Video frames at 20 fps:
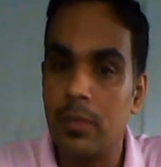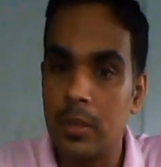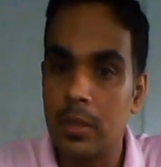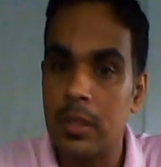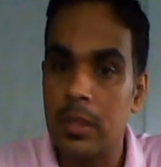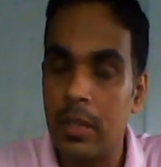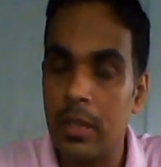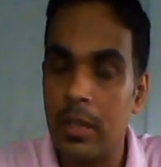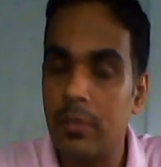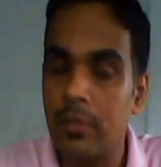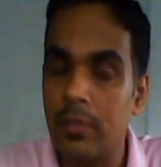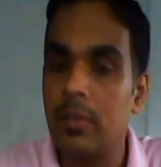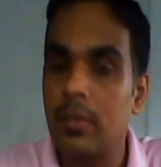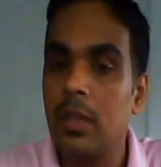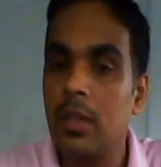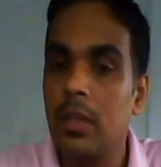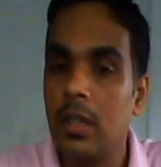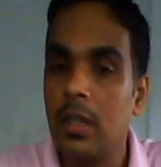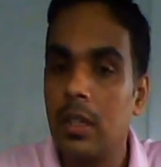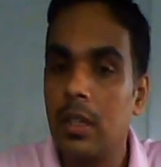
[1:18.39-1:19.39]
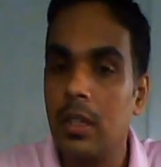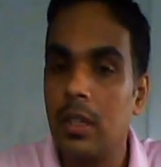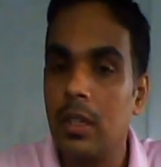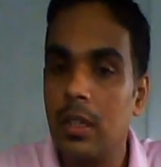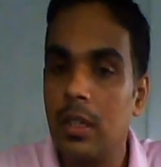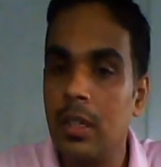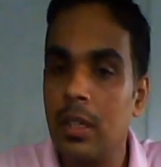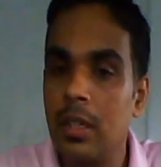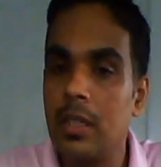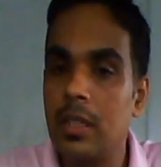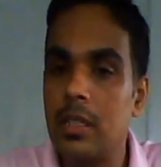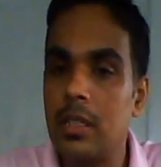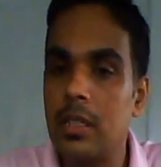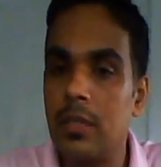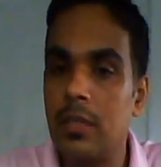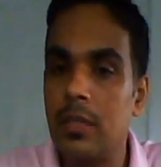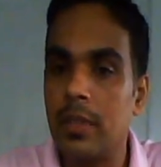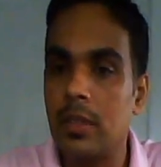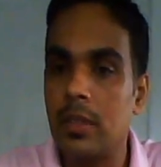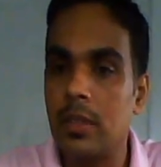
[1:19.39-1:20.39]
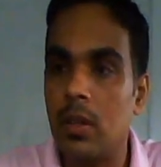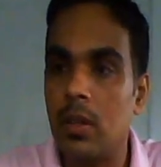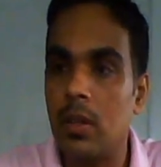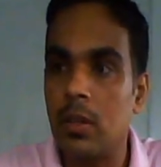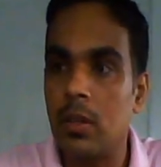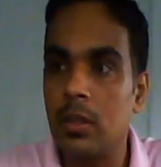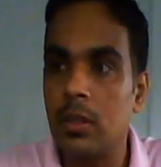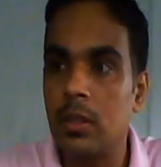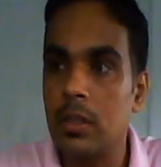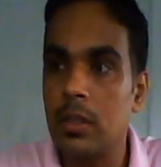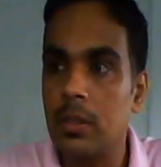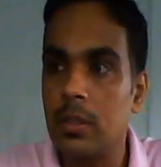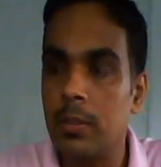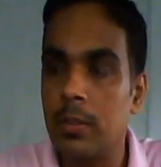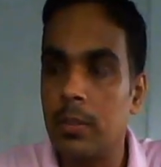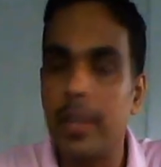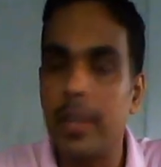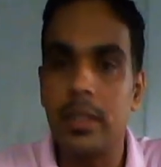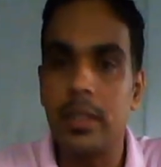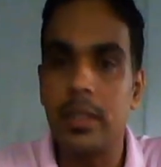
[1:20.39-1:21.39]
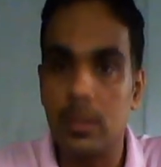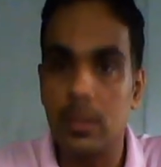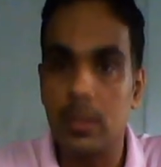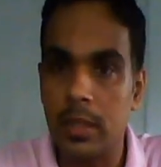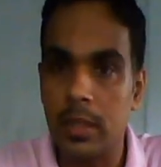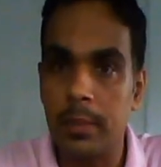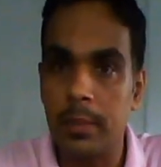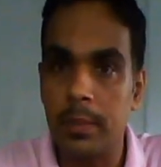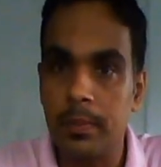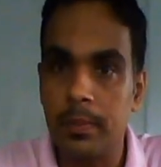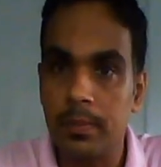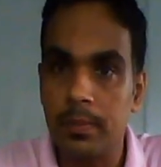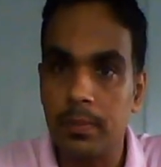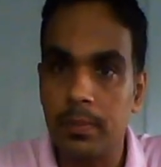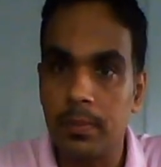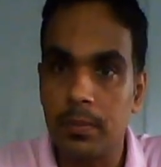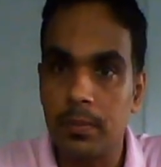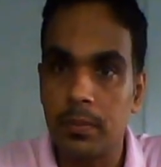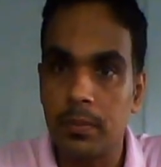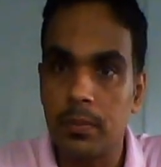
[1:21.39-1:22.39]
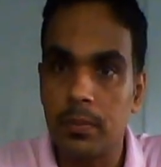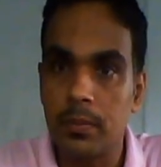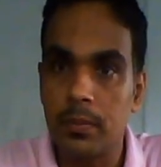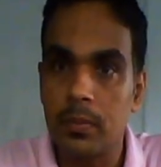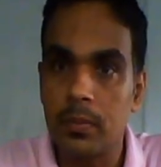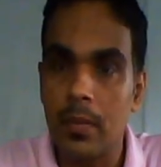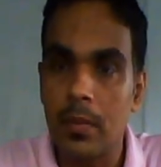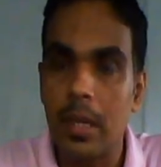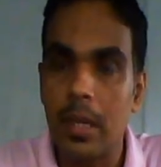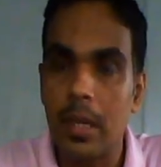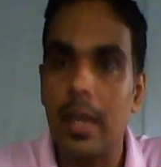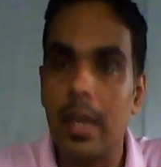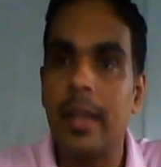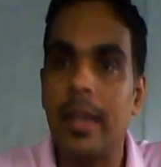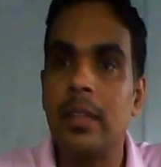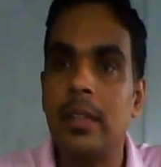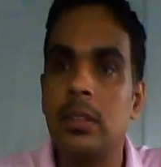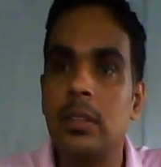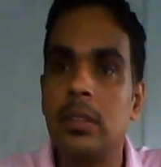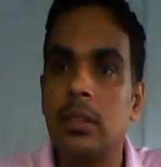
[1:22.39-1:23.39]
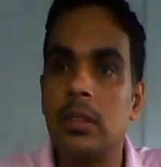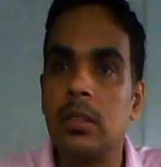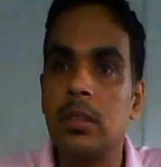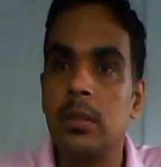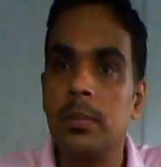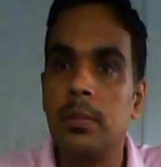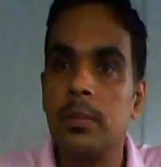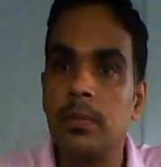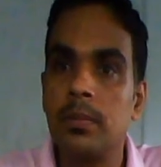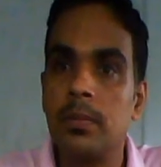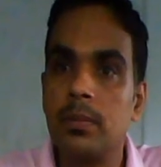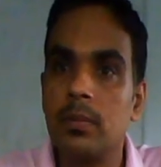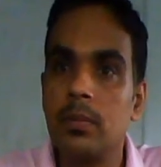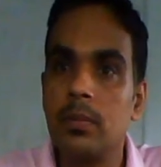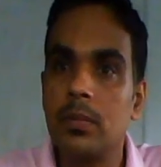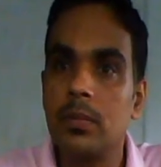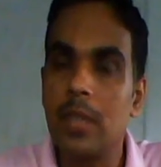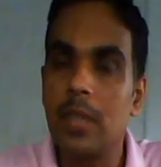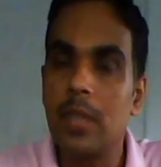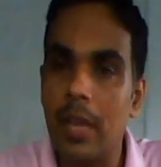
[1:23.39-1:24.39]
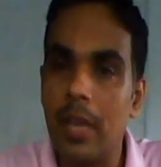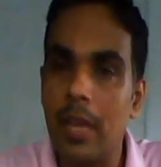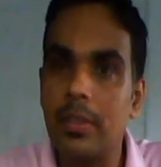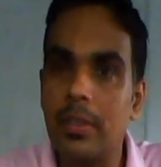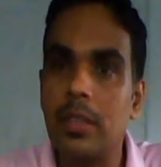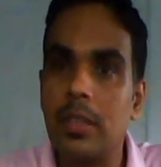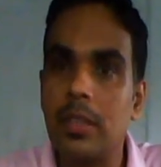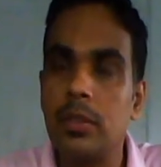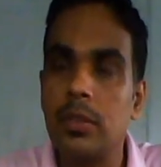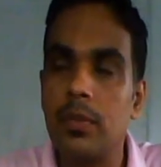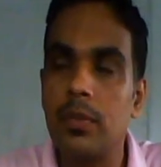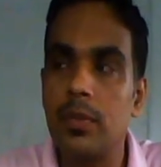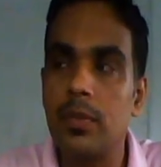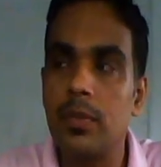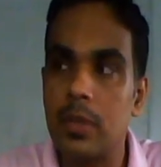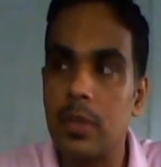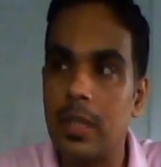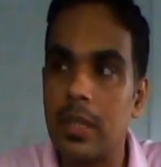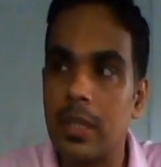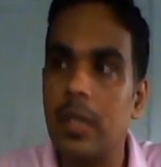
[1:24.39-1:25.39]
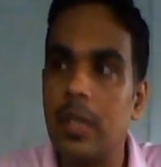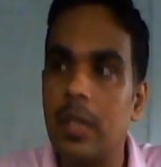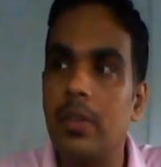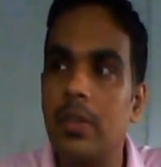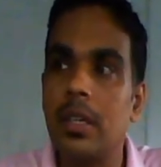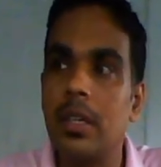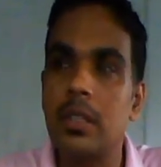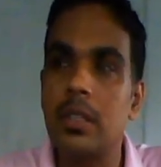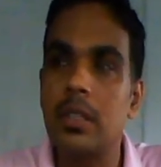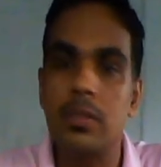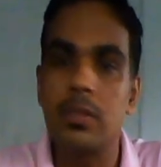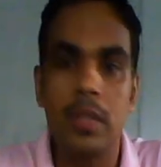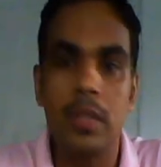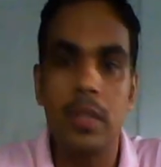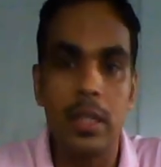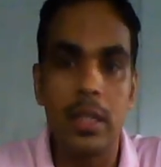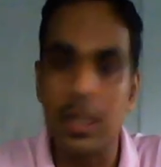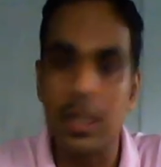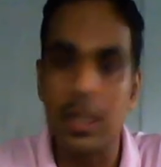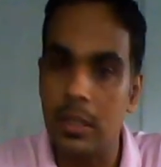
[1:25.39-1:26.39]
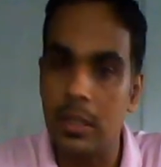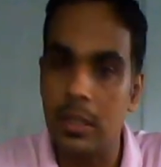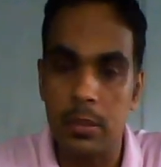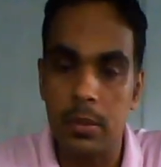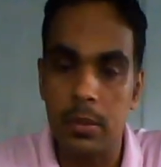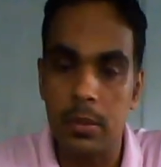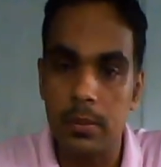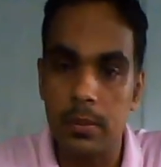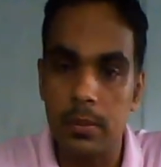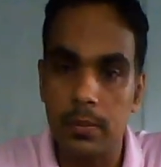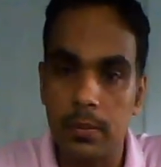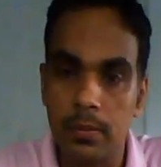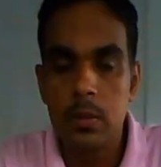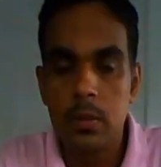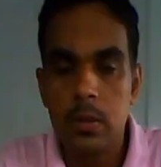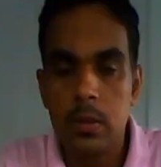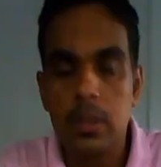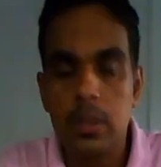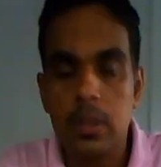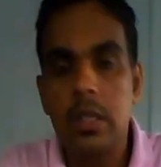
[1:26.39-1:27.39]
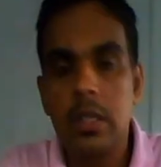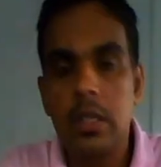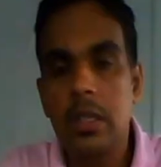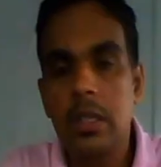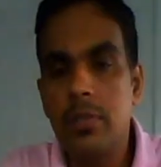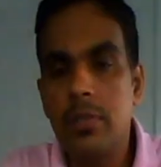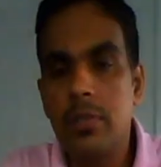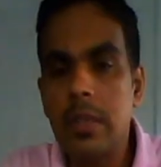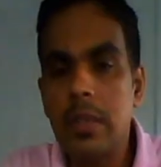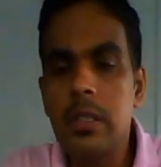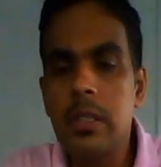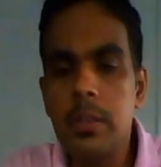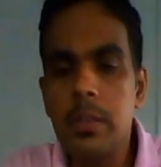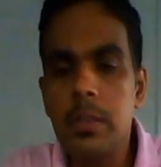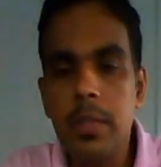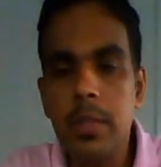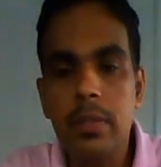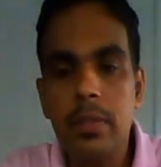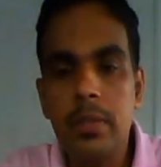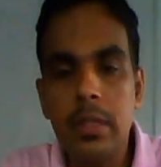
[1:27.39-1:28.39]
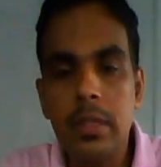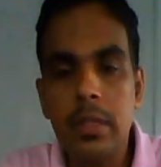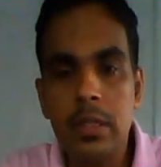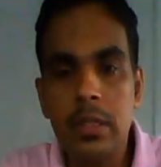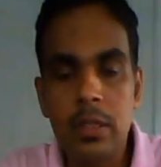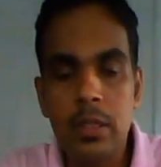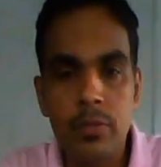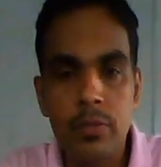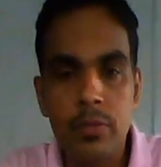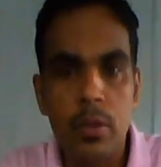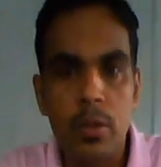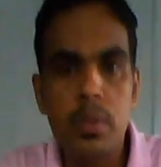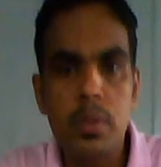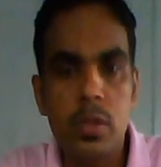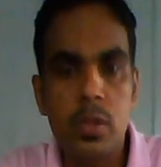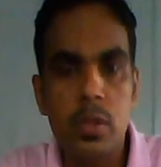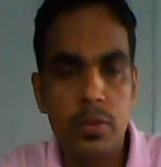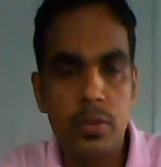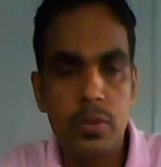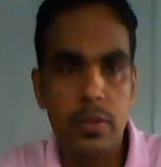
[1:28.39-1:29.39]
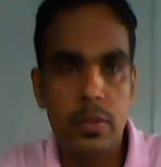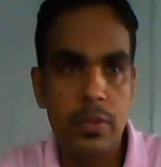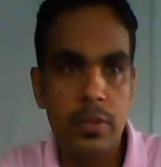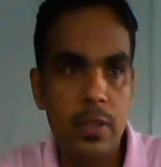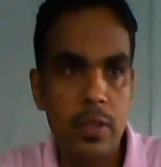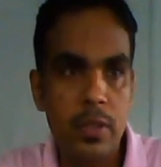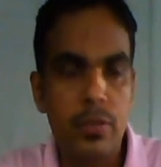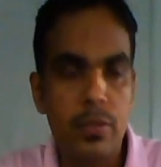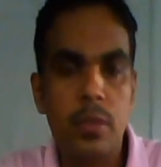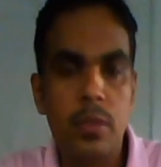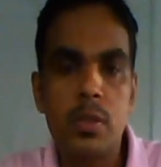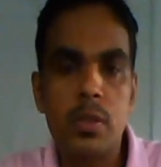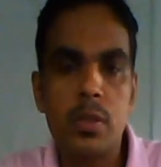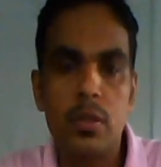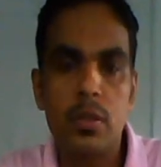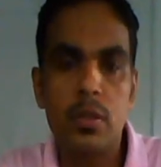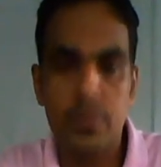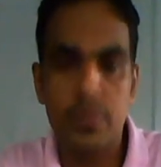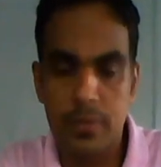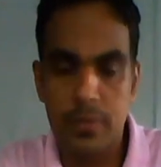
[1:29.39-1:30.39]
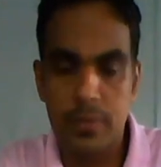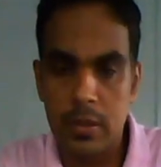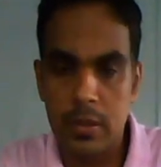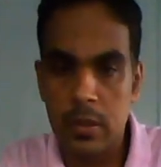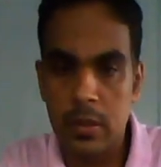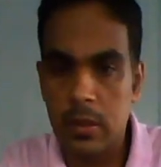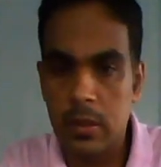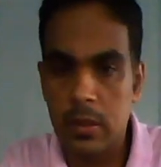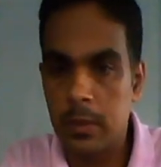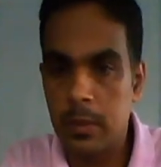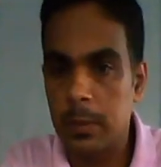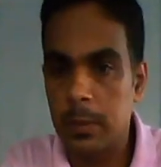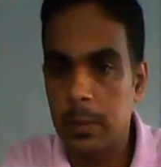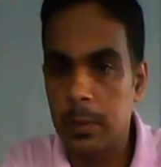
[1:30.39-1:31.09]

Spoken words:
have least effect on this binding. Okay, and gravitational force anyway it is very negligible. The differences between the forms of different forms of